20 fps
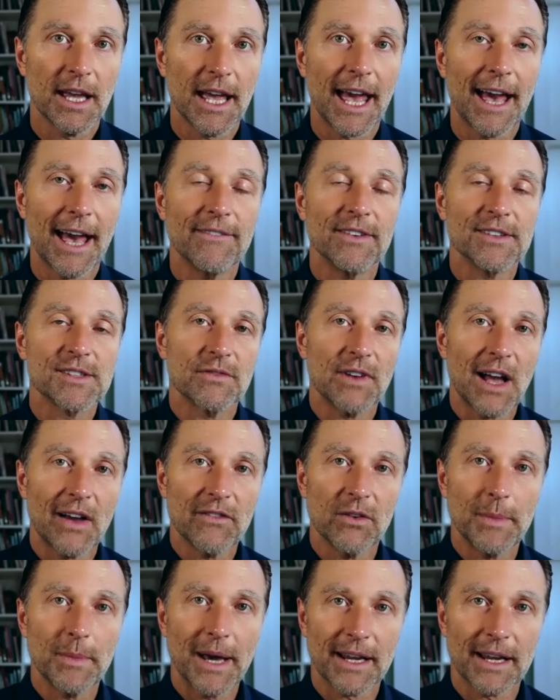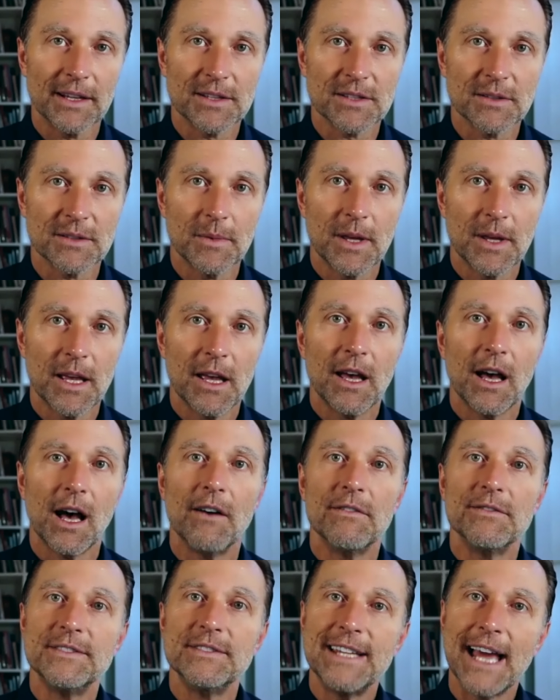have a survival mechanism
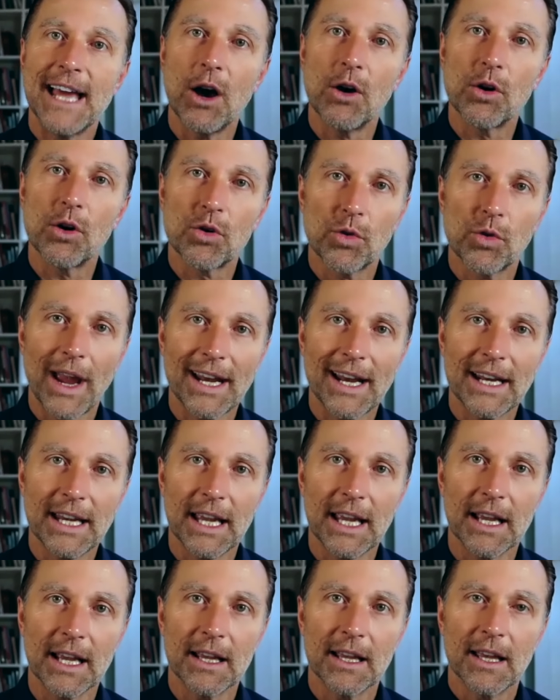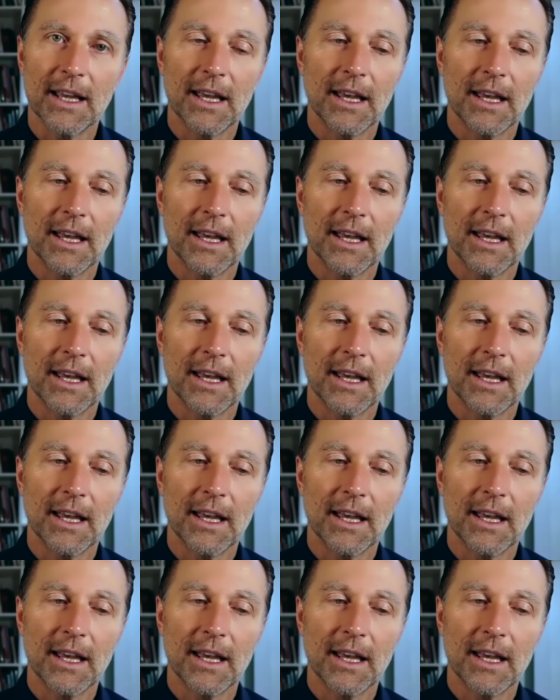of downgrading